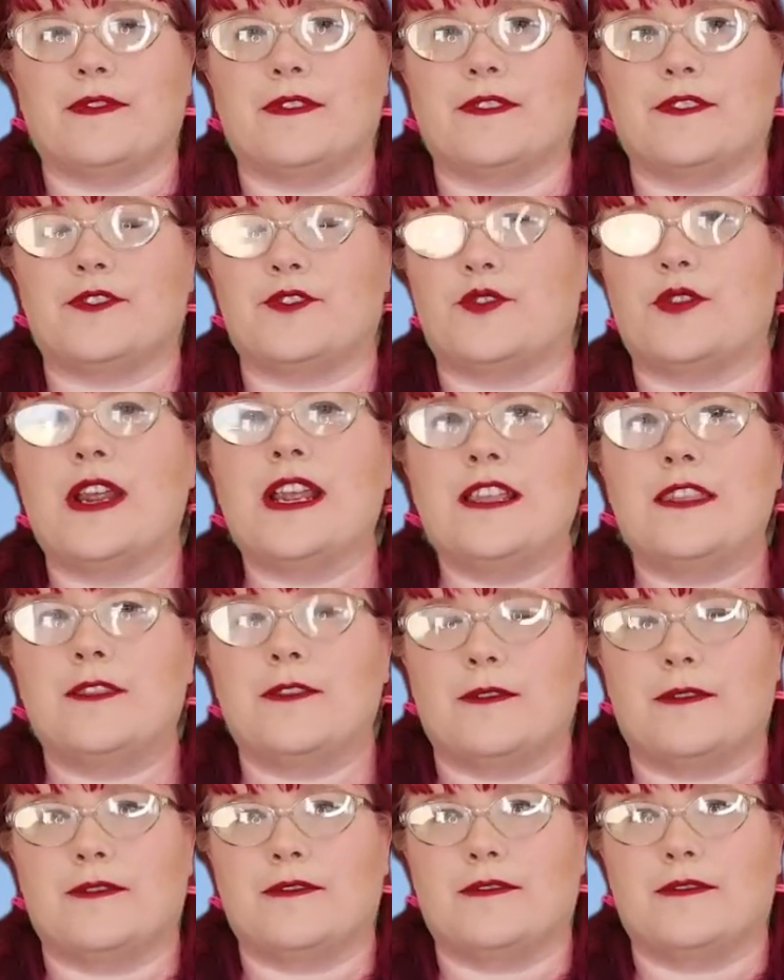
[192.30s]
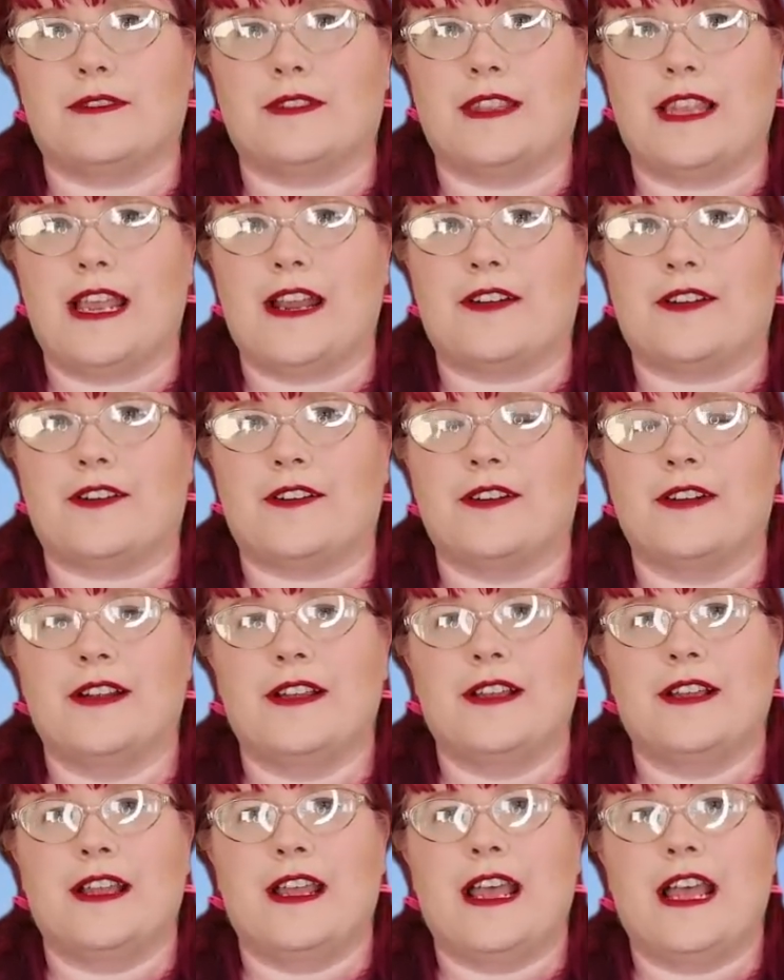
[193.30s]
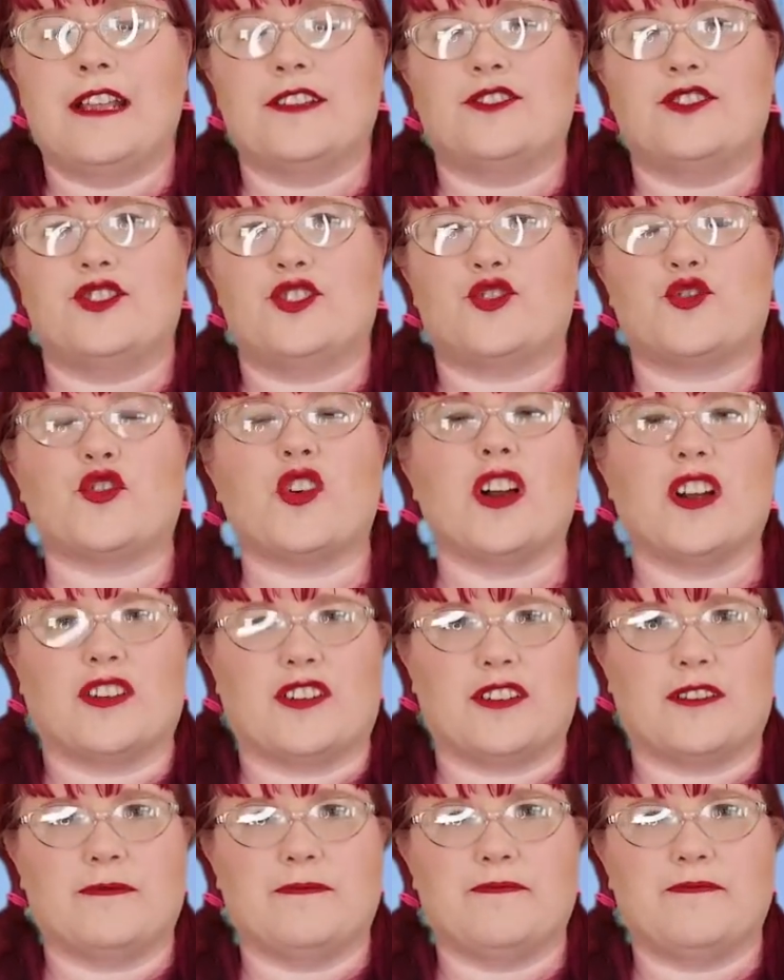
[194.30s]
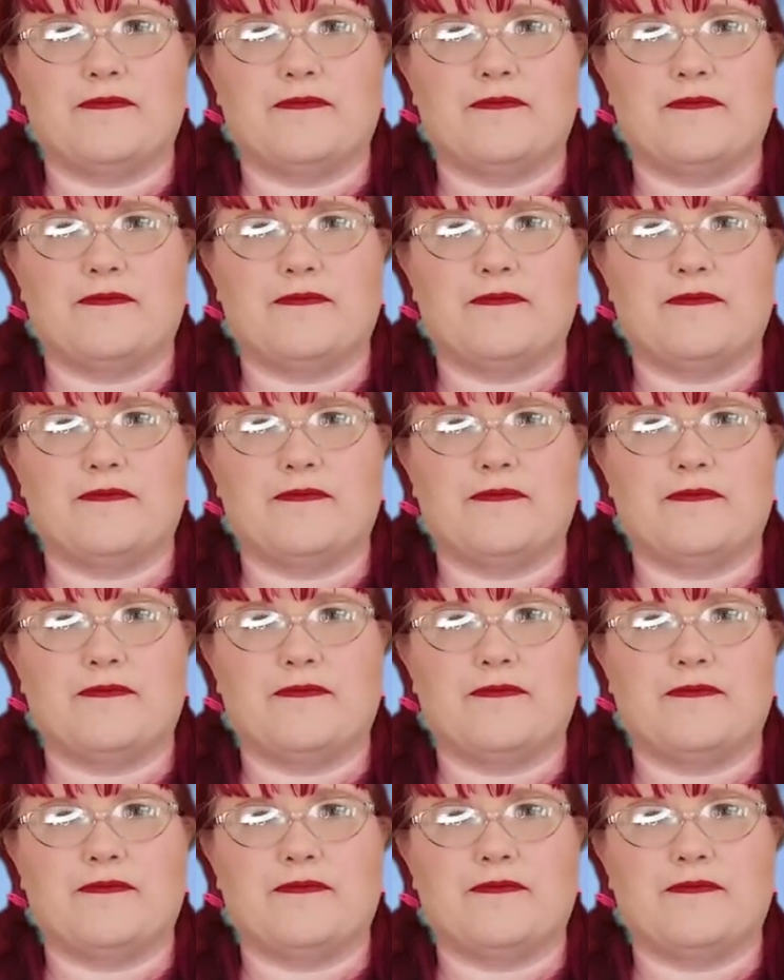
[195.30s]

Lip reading: strength layer had shrunk,